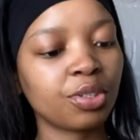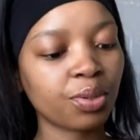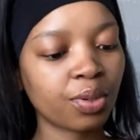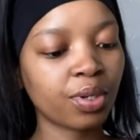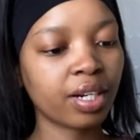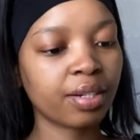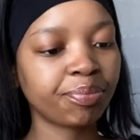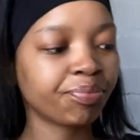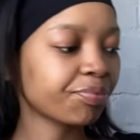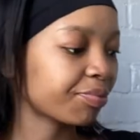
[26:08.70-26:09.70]
Dior.
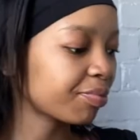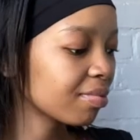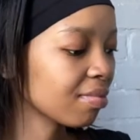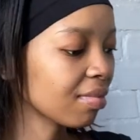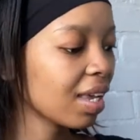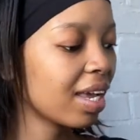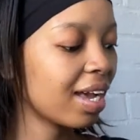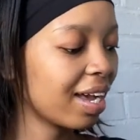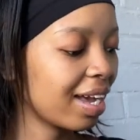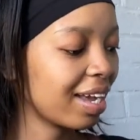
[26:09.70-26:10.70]

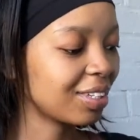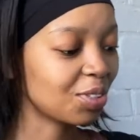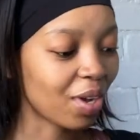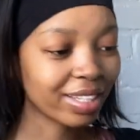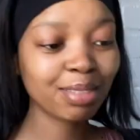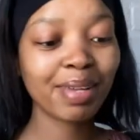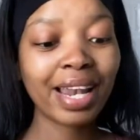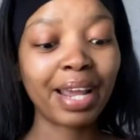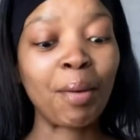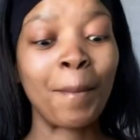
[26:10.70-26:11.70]
So I smell
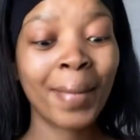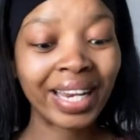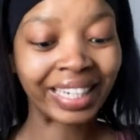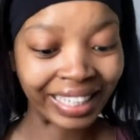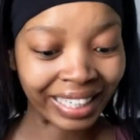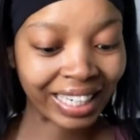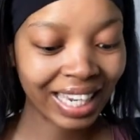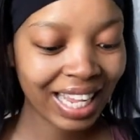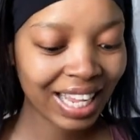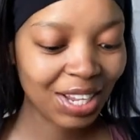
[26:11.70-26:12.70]
like money.
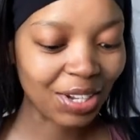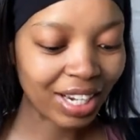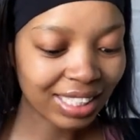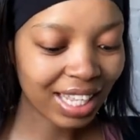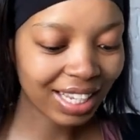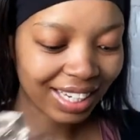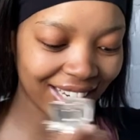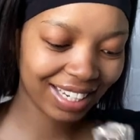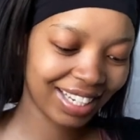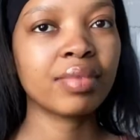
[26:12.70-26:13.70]
You understand?
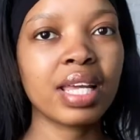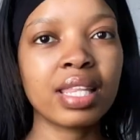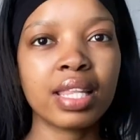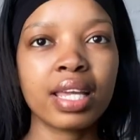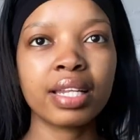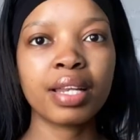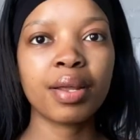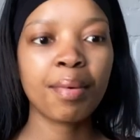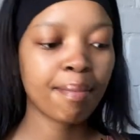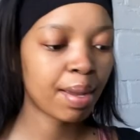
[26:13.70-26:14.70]
And then
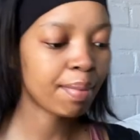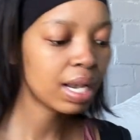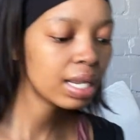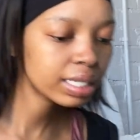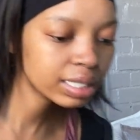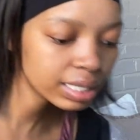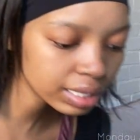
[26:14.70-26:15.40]
my plant.